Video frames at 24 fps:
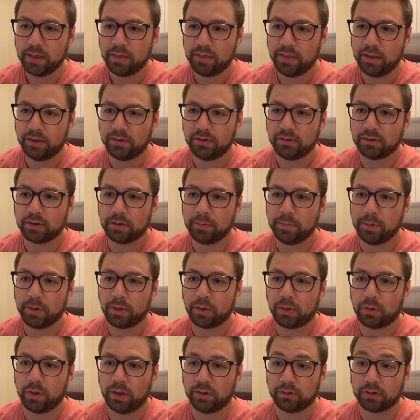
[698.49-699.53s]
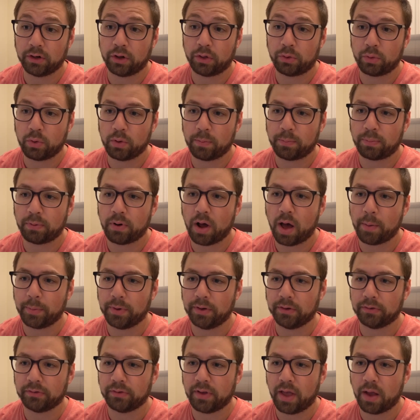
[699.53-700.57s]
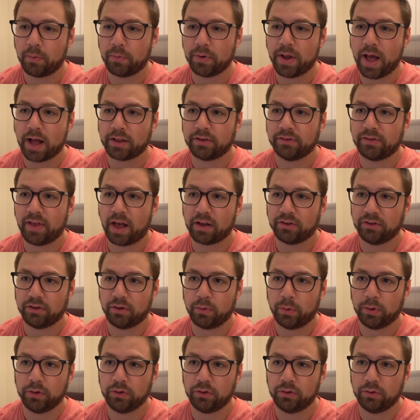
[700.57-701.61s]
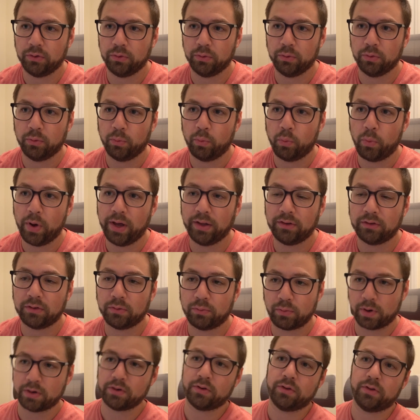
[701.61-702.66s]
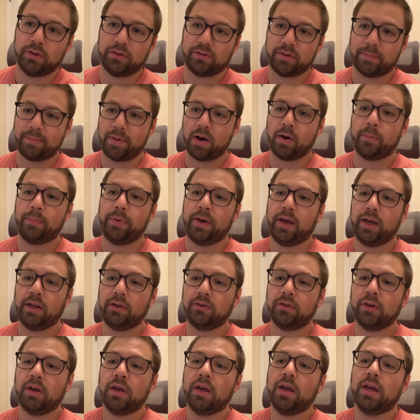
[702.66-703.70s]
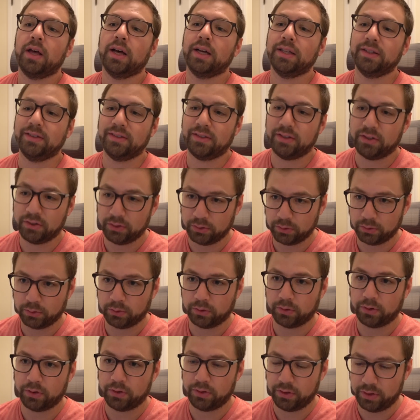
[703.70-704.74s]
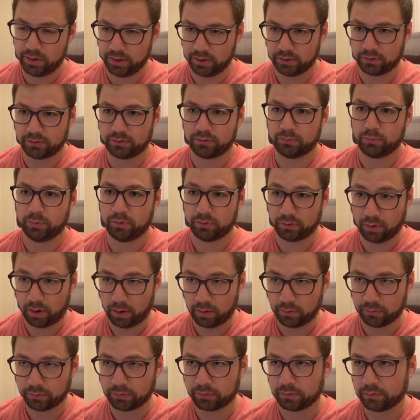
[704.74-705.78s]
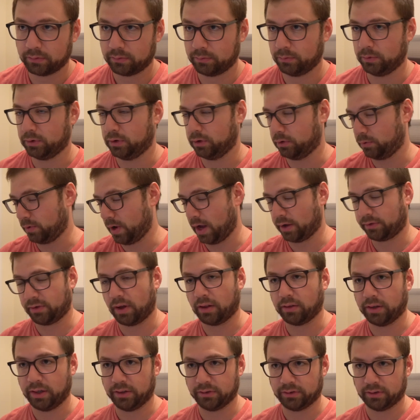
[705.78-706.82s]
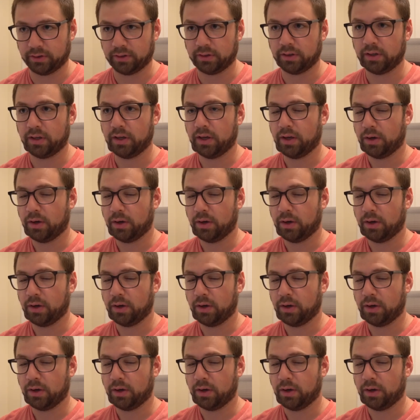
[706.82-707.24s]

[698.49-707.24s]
This is going to be, it's going to throw a promise and React is actually going to wait to render this about page until this resolves, which is react.lazy.